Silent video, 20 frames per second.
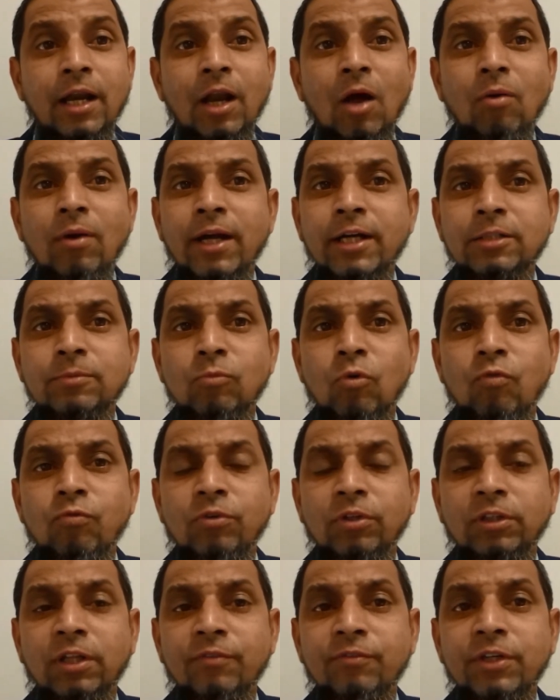Now let's
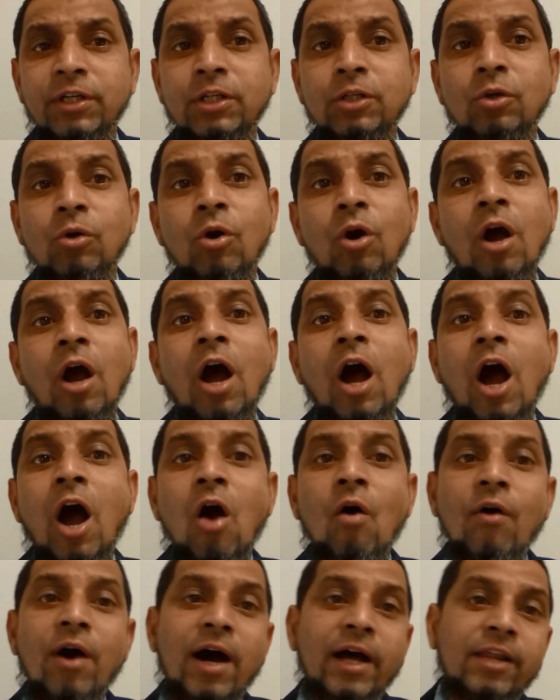move to the video,
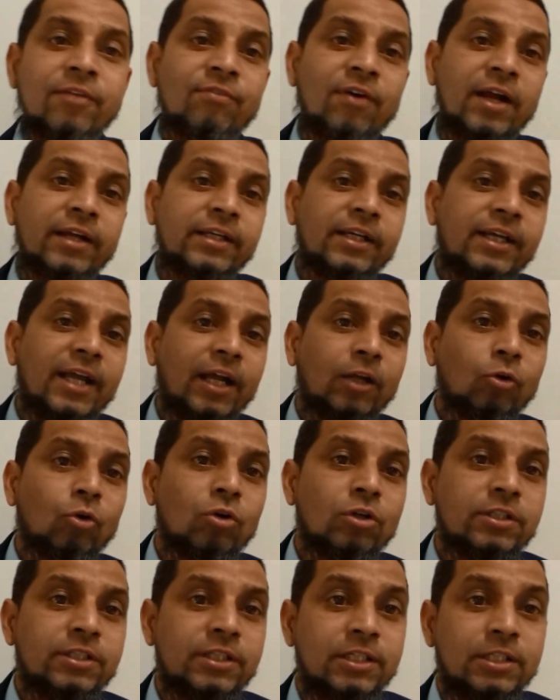how RFID
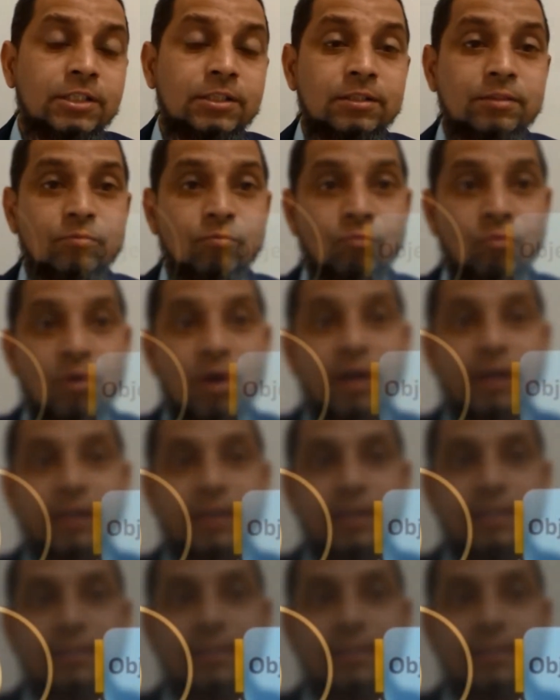technologies work